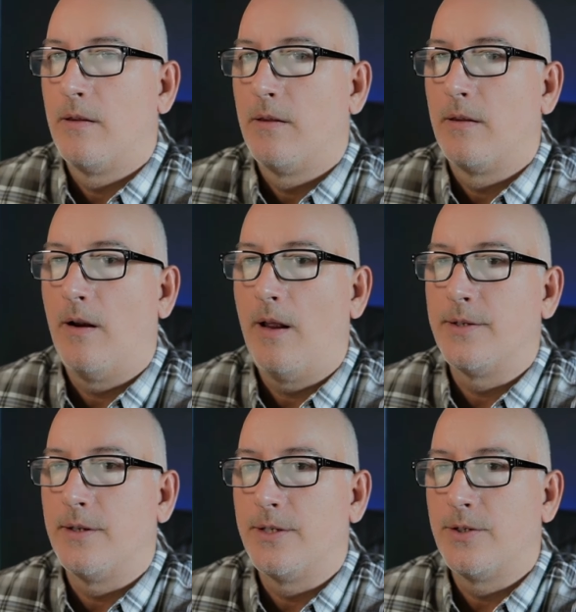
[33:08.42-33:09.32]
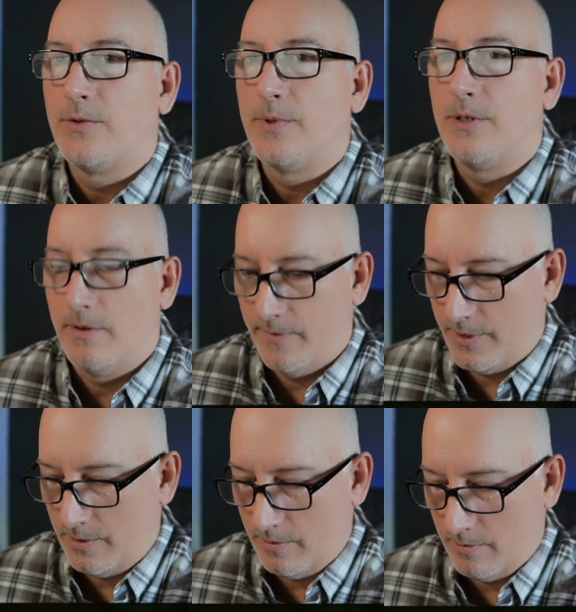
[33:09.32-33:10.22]
All right, so let's switch it over
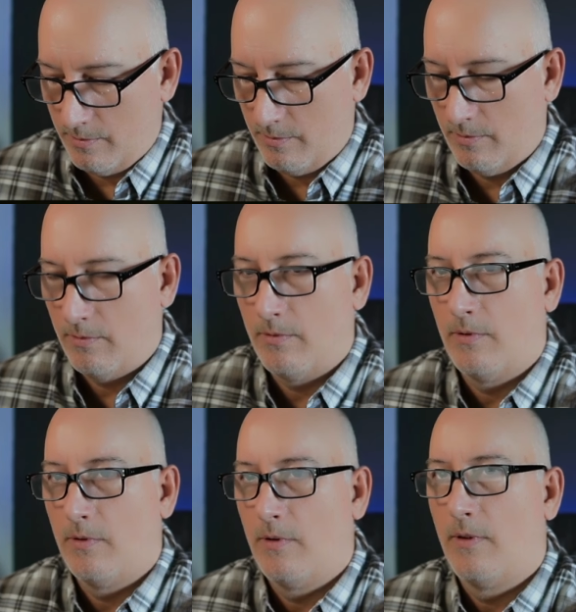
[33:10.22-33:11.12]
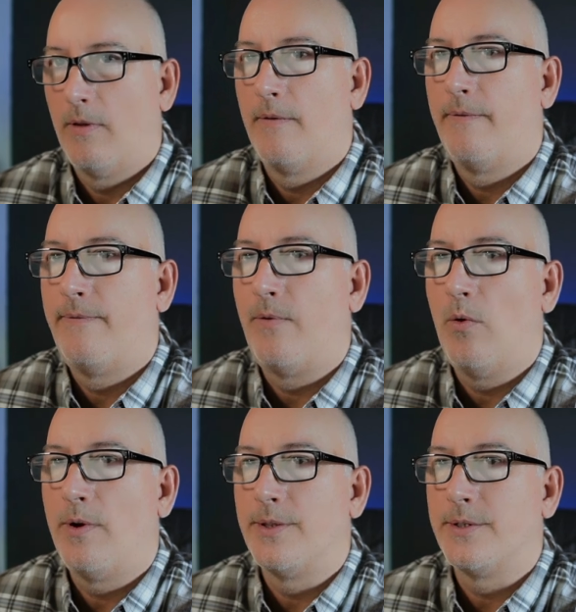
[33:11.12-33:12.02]
to
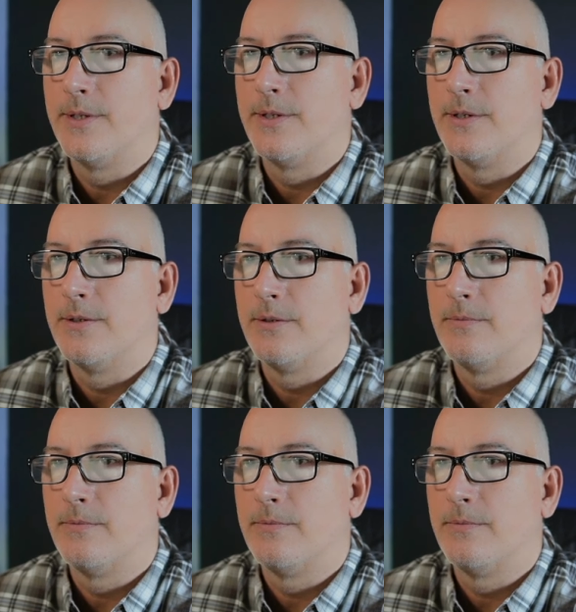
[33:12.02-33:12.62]
4 instances.